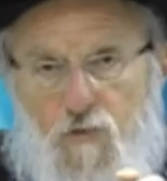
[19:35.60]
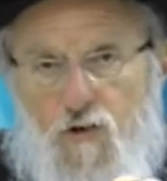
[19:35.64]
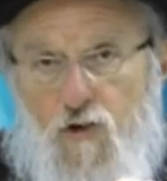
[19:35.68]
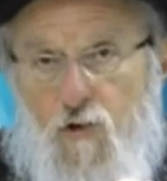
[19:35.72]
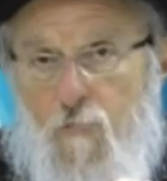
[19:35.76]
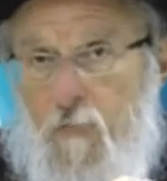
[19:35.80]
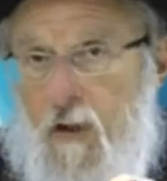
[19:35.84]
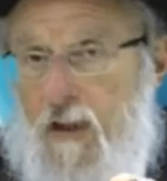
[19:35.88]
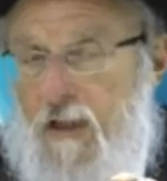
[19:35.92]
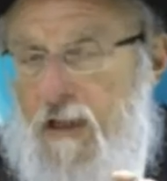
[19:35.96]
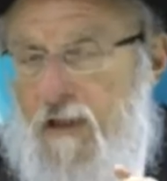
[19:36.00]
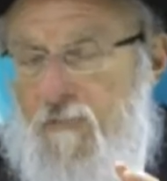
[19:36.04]
You
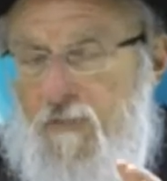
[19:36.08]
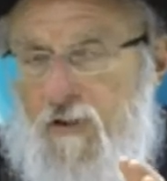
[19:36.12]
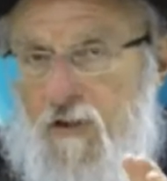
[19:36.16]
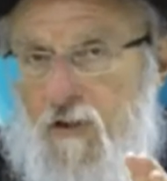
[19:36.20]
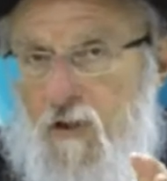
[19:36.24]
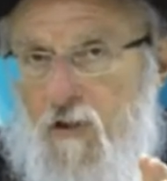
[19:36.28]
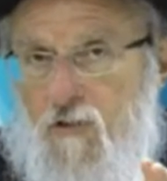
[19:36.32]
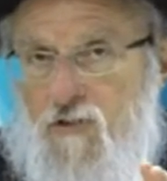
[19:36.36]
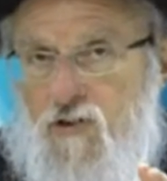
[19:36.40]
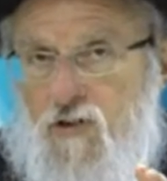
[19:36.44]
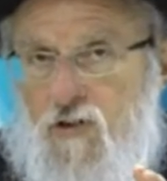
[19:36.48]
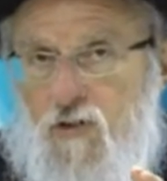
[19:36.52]
might have a
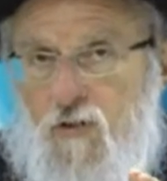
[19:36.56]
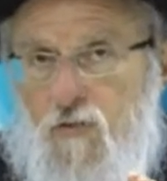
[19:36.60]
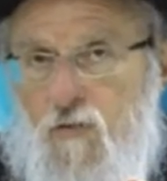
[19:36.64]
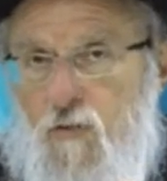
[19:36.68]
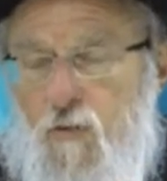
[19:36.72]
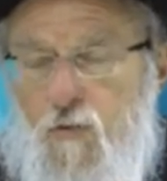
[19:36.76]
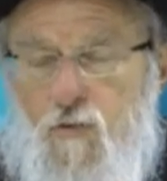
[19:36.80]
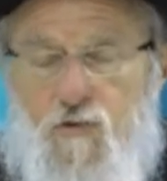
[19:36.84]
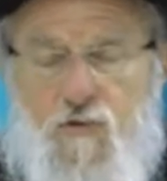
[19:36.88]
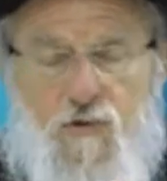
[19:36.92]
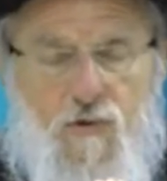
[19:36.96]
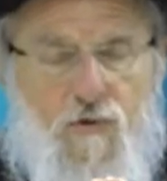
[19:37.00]
culture
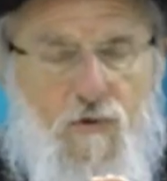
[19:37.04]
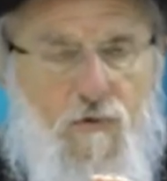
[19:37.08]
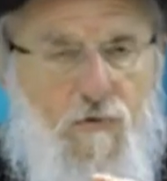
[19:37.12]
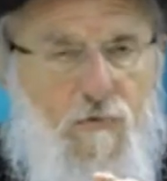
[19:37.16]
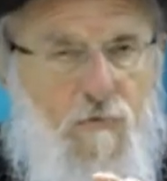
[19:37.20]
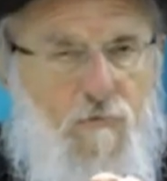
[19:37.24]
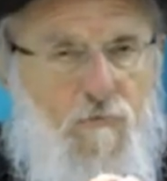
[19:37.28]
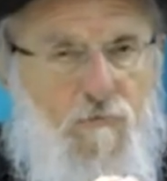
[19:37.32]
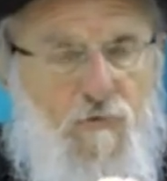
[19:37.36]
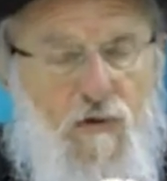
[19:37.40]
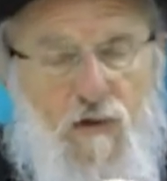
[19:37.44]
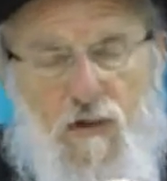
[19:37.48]
whose
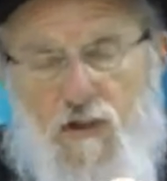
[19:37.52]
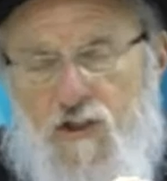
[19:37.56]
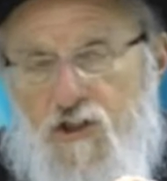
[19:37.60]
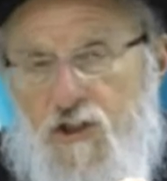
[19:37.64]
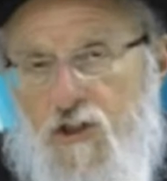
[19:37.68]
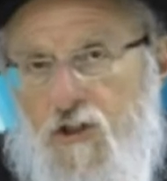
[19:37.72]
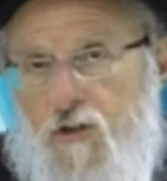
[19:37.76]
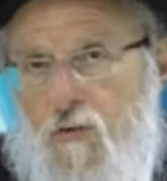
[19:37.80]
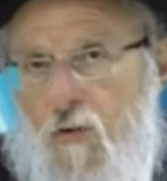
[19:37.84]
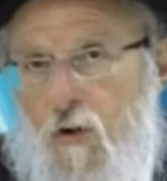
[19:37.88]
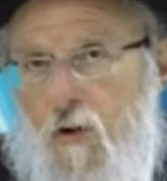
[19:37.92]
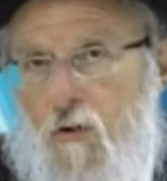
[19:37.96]

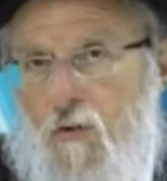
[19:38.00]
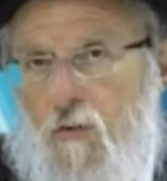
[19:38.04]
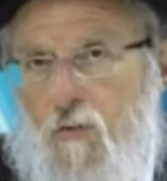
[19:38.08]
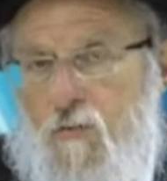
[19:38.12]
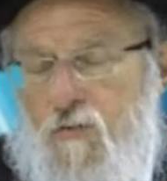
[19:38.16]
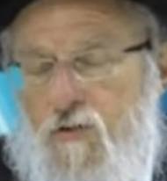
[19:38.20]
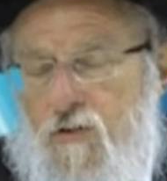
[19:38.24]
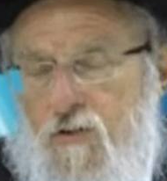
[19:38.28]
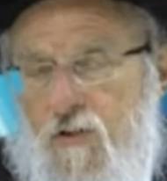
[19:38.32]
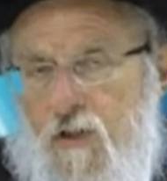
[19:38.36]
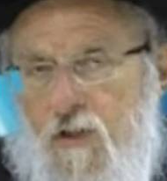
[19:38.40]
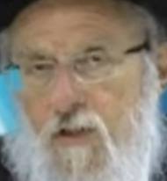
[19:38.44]
religion or
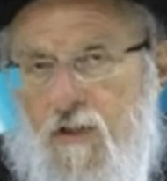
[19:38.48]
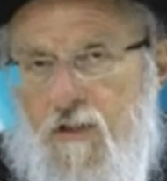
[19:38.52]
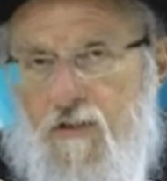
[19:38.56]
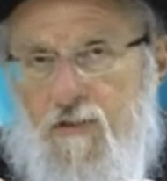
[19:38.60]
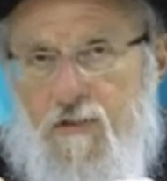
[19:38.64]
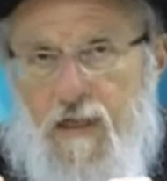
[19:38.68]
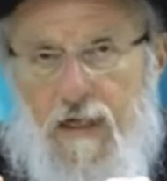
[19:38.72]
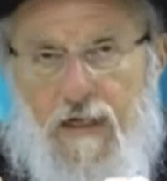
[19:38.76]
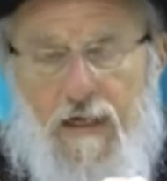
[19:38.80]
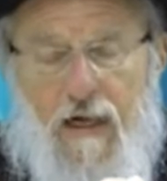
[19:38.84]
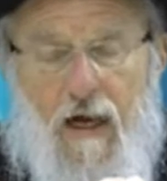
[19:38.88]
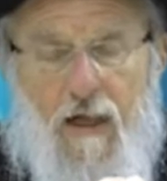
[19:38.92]
whose
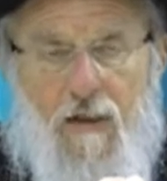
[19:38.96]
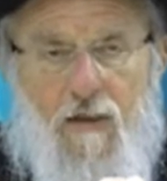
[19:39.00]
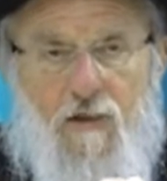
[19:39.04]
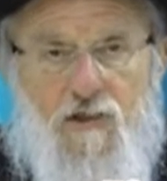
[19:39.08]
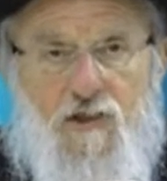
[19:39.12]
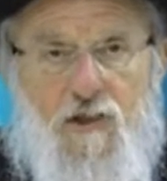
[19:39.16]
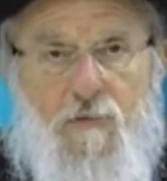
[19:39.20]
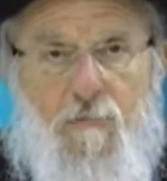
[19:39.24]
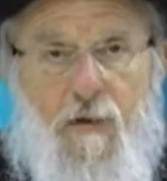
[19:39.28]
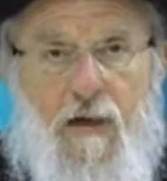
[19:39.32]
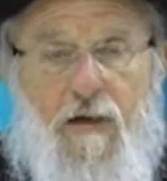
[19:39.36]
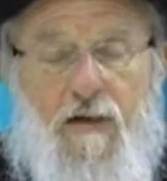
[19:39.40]

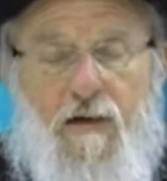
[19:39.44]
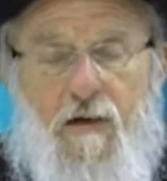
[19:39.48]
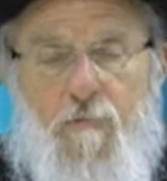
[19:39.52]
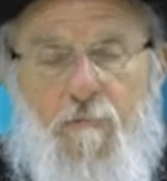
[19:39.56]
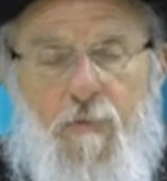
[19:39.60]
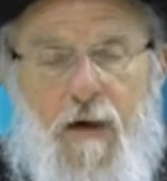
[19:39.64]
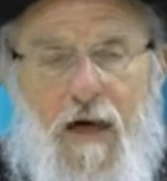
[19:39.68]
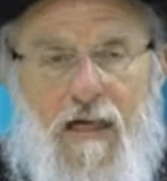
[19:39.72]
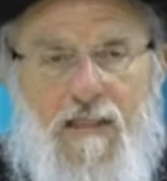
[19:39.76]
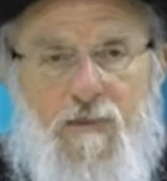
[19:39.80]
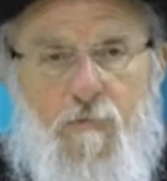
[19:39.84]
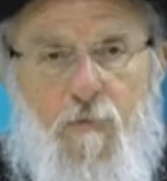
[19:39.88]
psychology made it
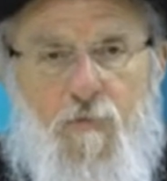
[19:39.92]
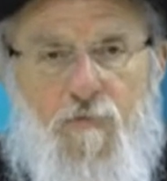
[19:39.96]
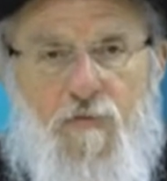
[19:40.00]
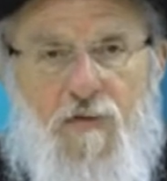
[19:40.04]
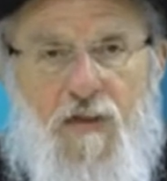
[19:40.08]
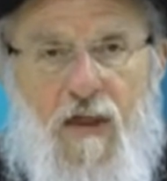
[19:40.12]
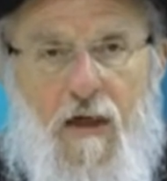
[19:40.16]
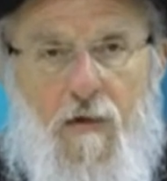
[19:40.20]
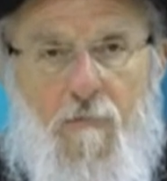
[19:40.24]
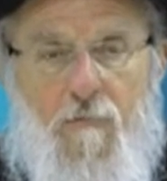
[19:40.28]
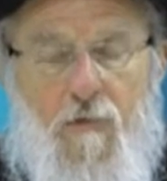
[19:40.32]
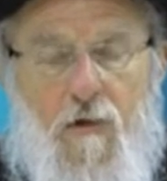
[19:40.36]
impossible for
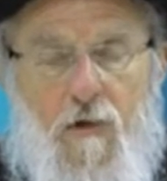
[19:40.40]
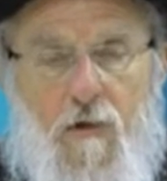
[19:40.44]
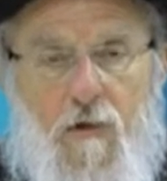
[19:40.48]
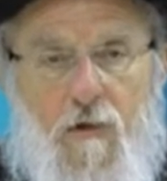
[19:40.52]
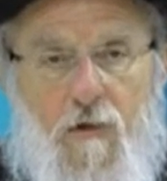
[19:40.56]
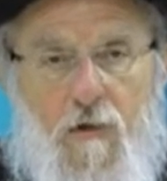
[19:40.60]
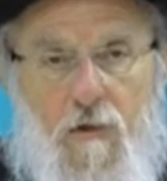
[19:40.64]
them.